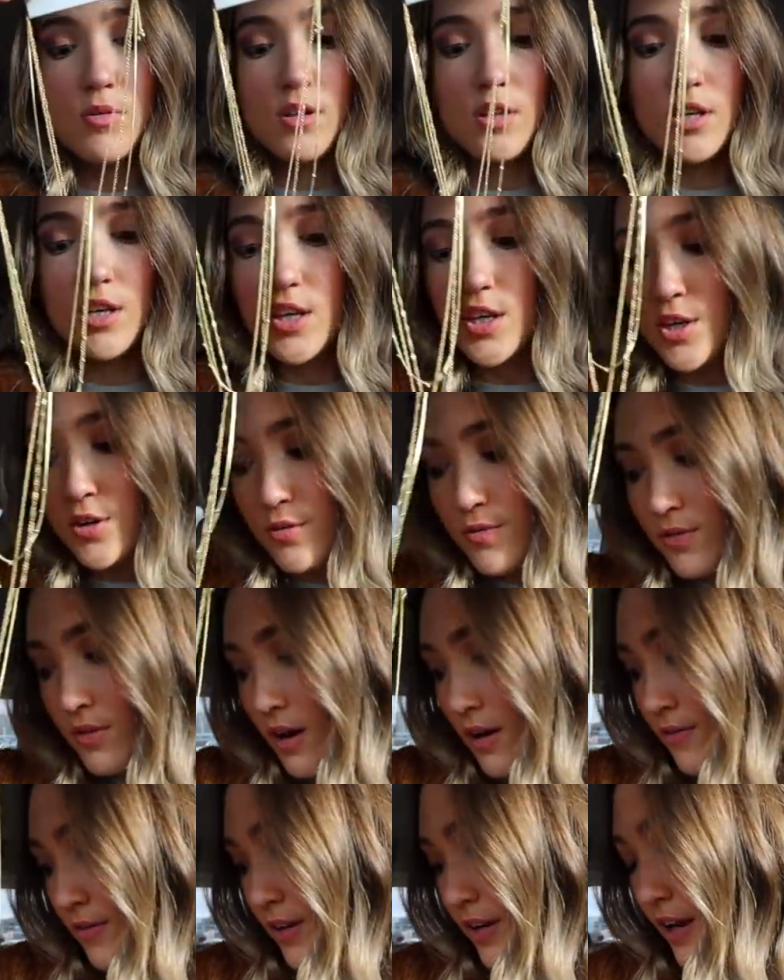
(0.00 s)
really cute for
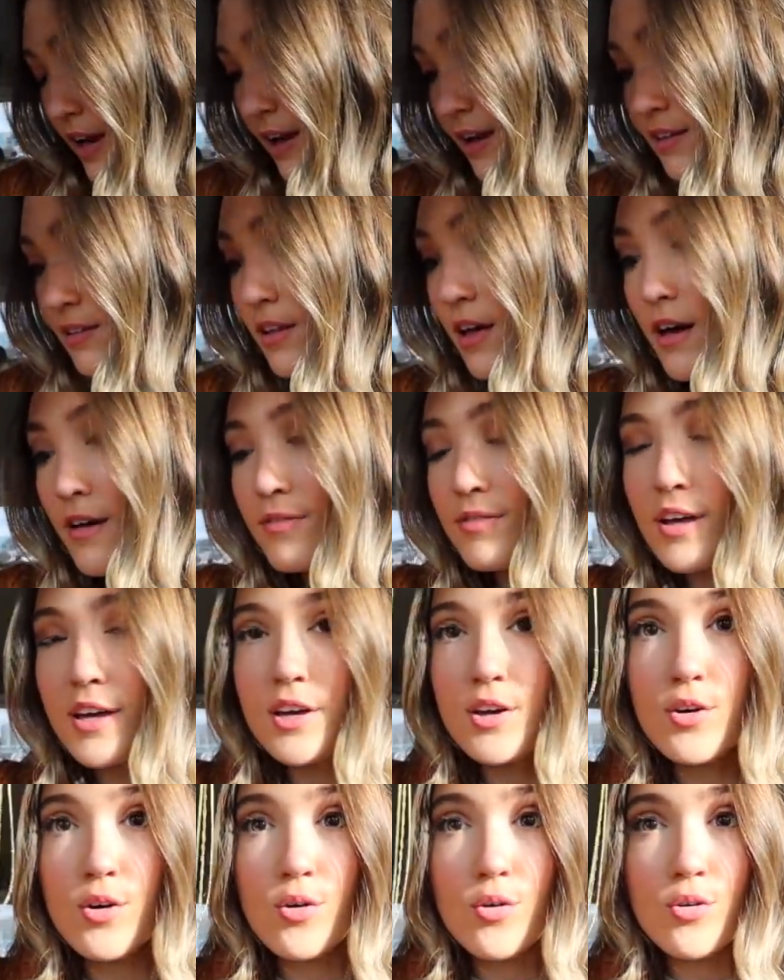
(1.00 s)
every day. I love
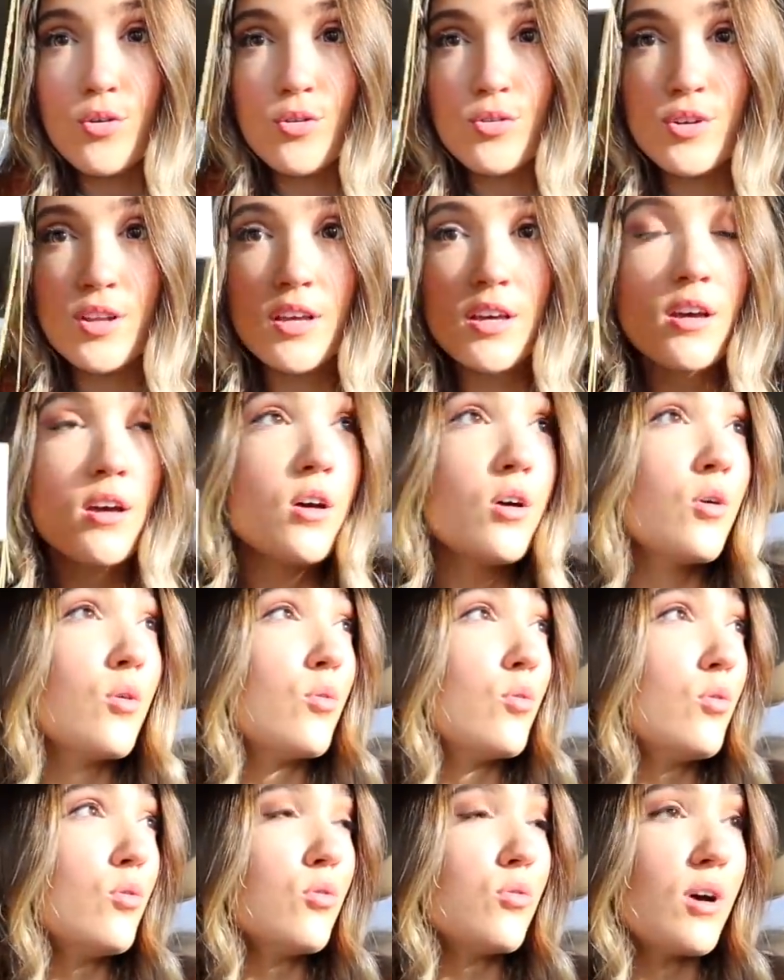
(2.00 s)
like gold.
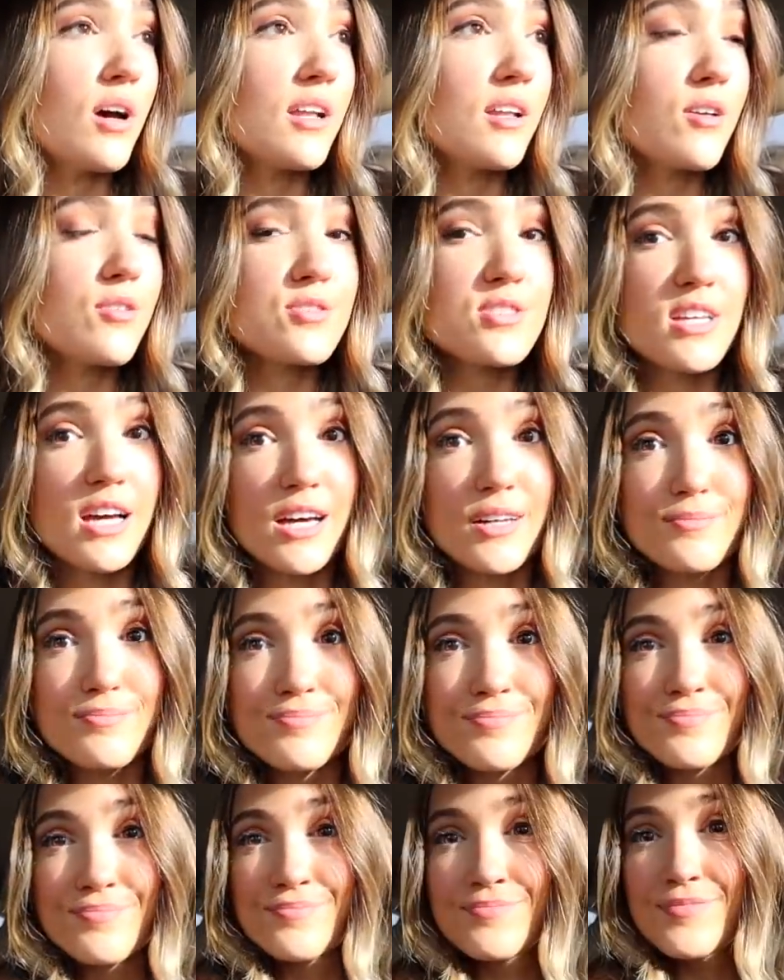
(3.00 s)
Ooh, hello sun.
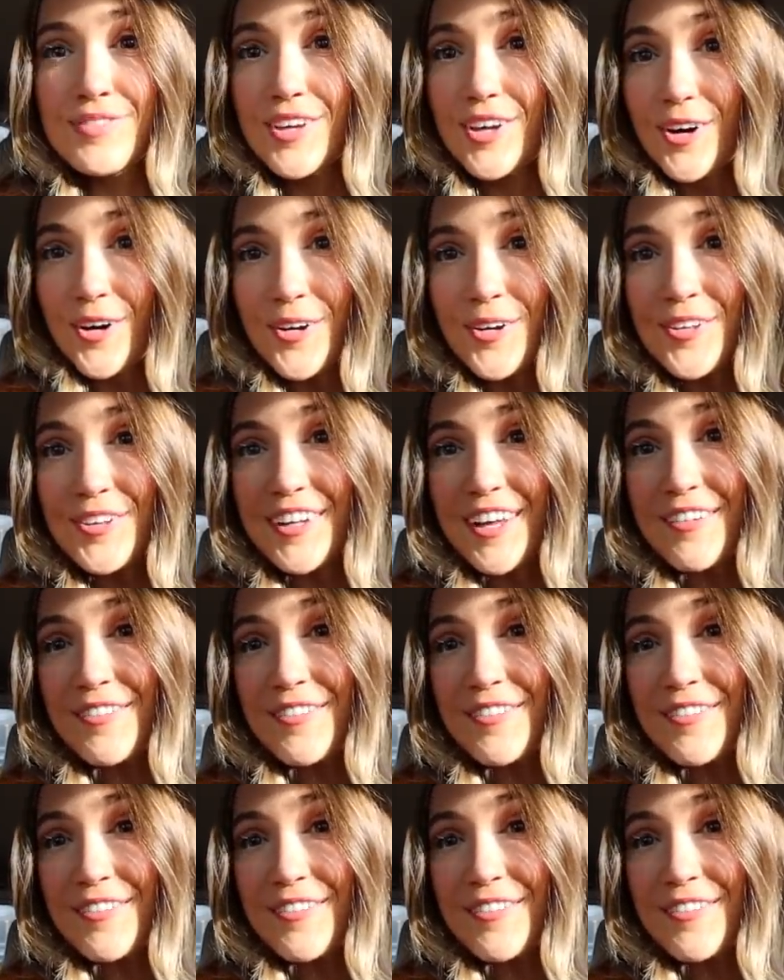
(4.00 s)
Gold